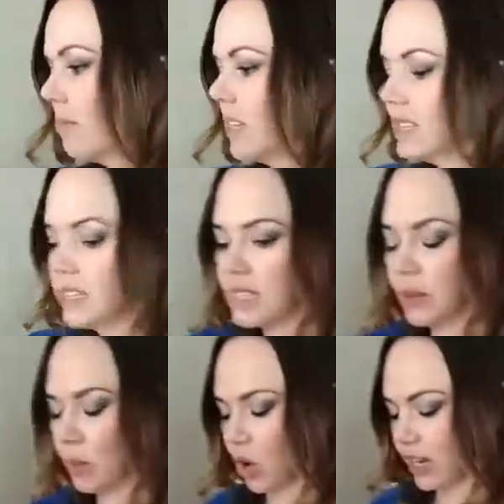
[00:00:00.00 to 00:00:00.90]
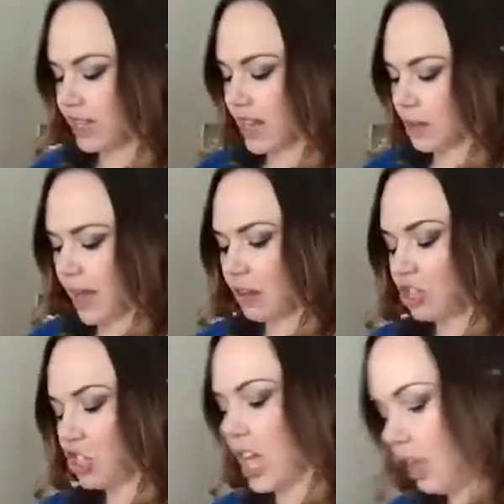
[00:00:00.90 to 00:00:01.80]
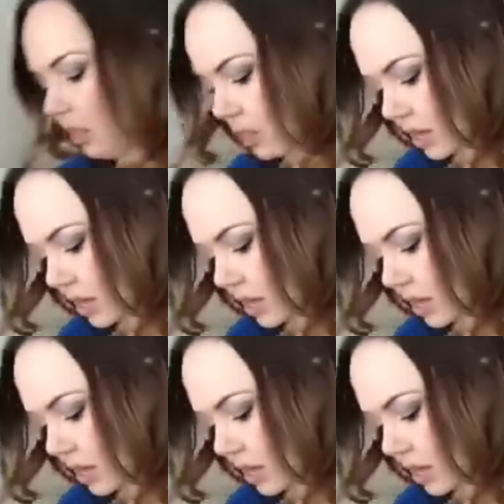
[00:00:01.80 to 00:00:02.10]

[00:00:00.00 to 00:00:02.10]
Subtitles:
this is the important thing about gel.